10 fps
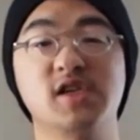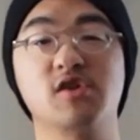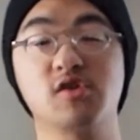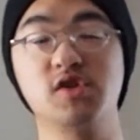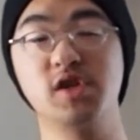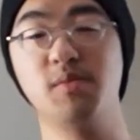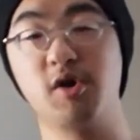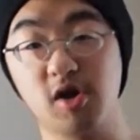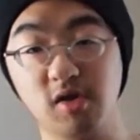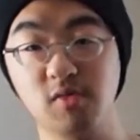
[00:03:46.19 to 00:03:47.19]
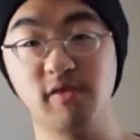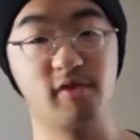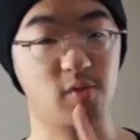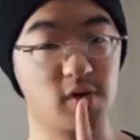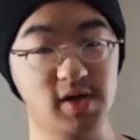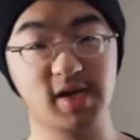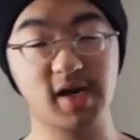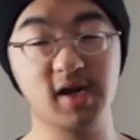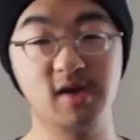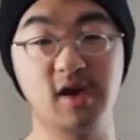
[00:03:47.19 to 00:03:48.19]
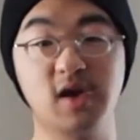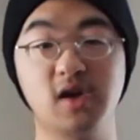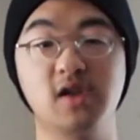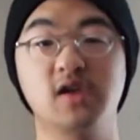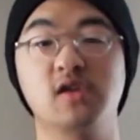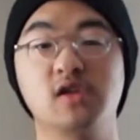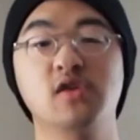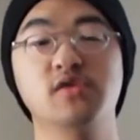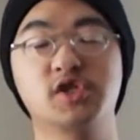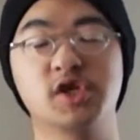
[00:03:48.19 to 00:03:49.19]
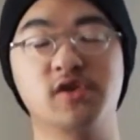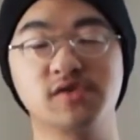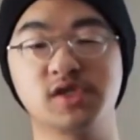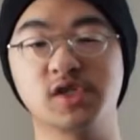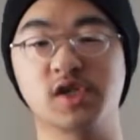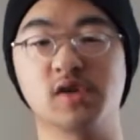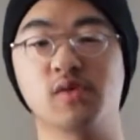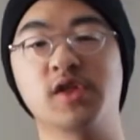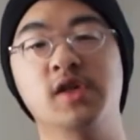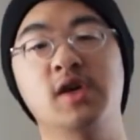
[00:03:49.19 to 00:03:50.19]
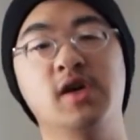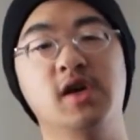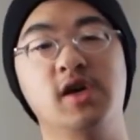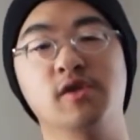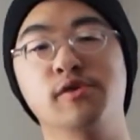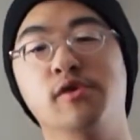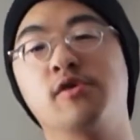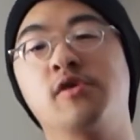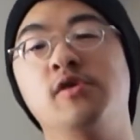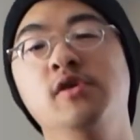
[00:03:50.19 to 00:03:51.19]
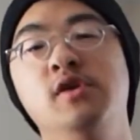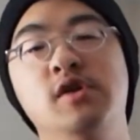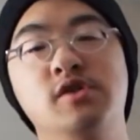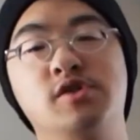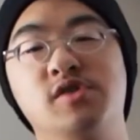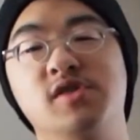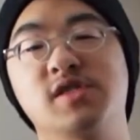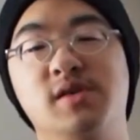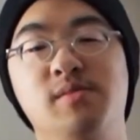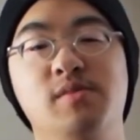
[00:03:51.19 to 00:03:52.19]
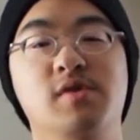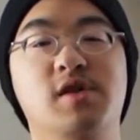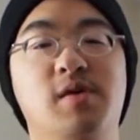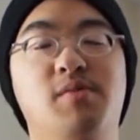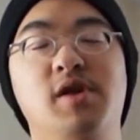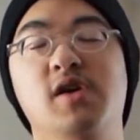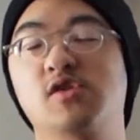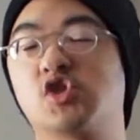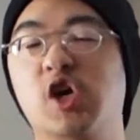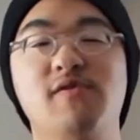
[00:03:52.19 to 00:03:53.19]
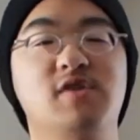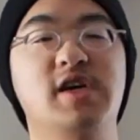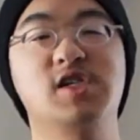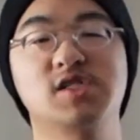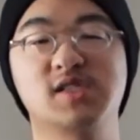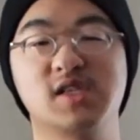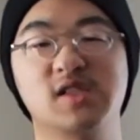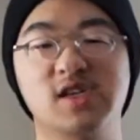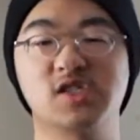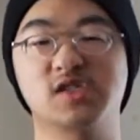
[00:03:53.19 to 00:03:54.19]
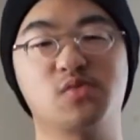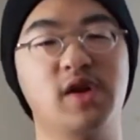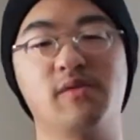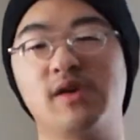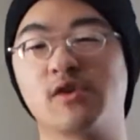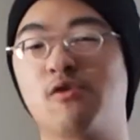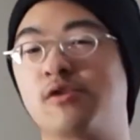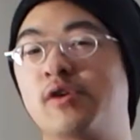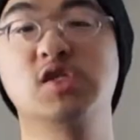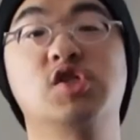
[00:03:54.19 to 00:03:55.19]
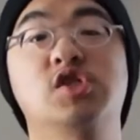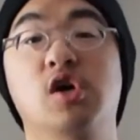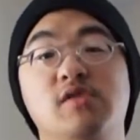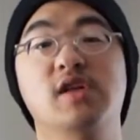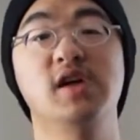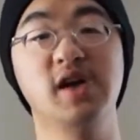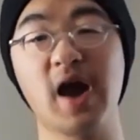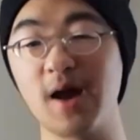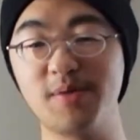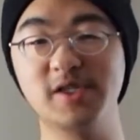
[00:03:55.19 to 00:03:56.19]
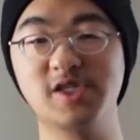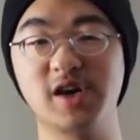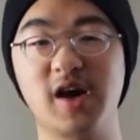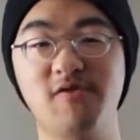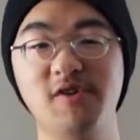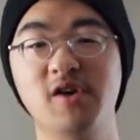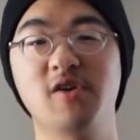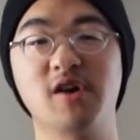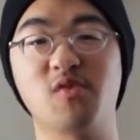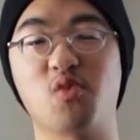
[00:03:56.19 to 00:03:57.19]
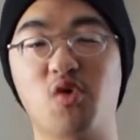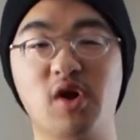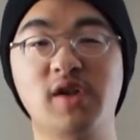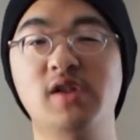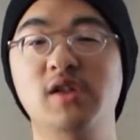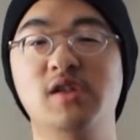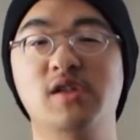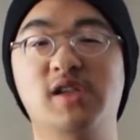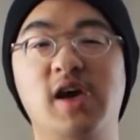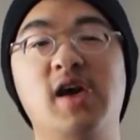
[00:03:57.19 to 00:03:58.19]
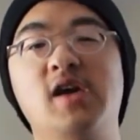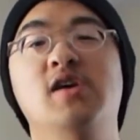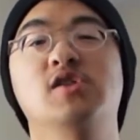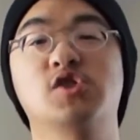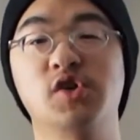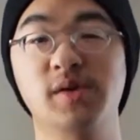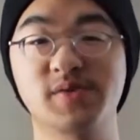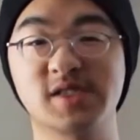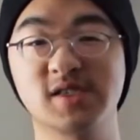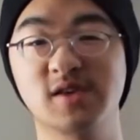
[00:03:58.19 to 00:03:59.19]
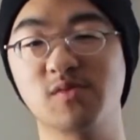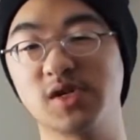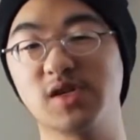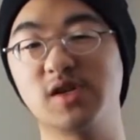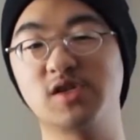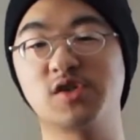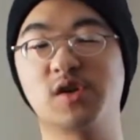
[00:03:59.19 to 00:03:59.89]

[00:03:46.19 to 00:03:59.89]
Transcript: say you're going to Nepal for one day and you chose to go with a local tourism company, a travel agency that's just right around the corner. So, they happen to have one day trips with to